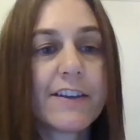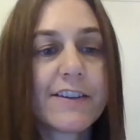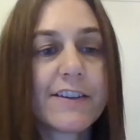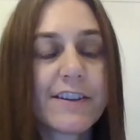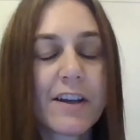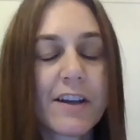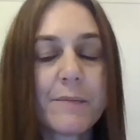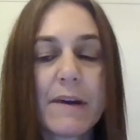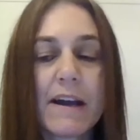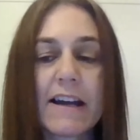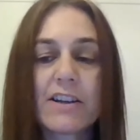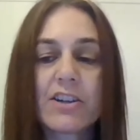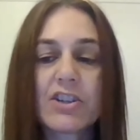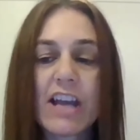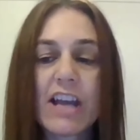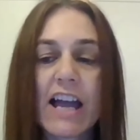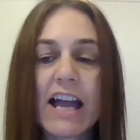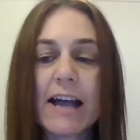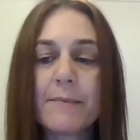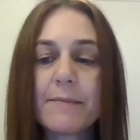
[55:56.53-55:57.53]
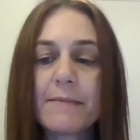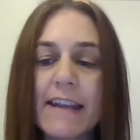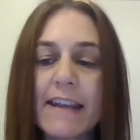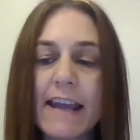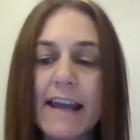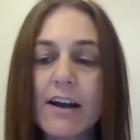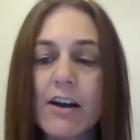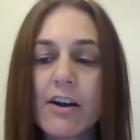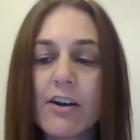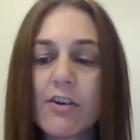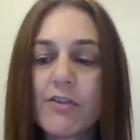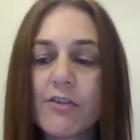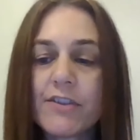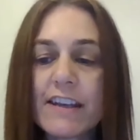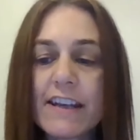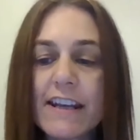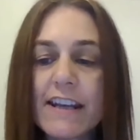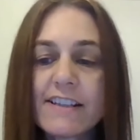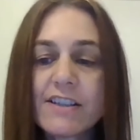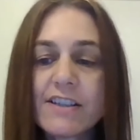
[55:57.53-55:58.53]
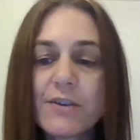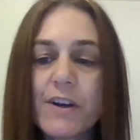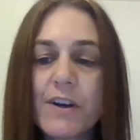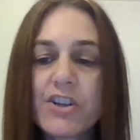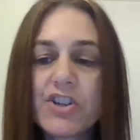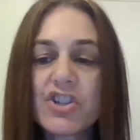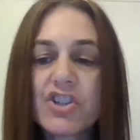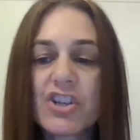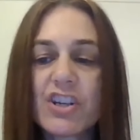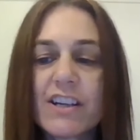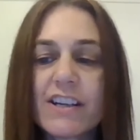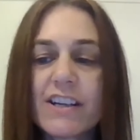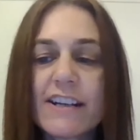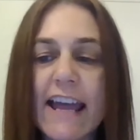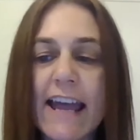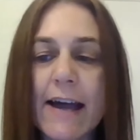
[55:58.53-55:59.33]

you so much. Now, the next question,